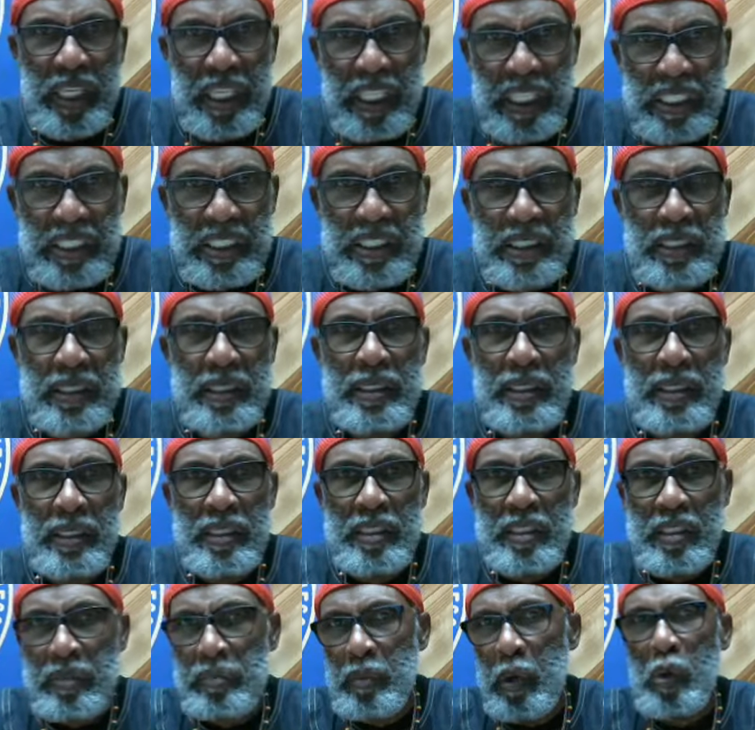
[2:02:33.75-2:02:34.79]
engines and
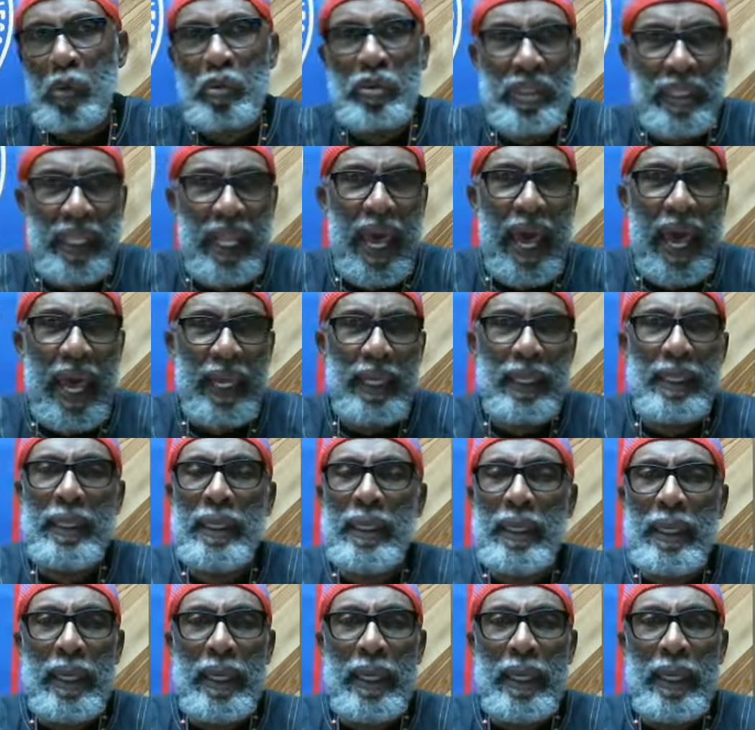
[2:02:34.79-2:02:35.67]
then smokestack